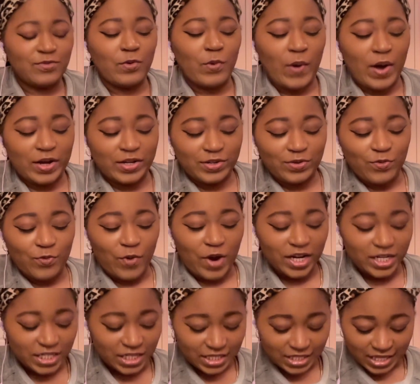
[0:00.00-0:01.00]
why
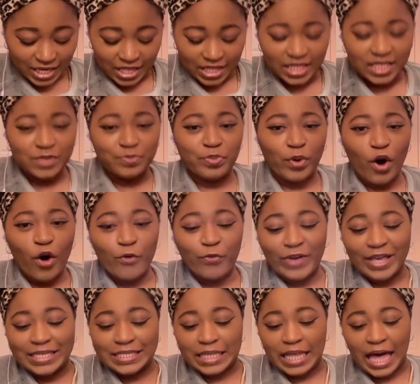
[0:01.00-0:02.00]
she telling this
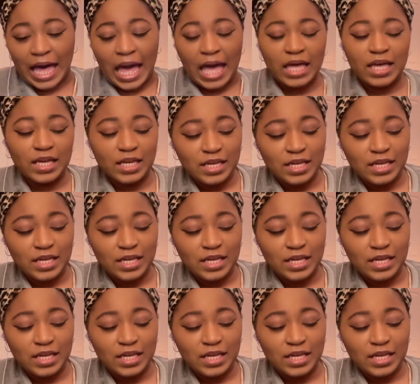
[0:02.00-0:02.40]
bold-faced lie?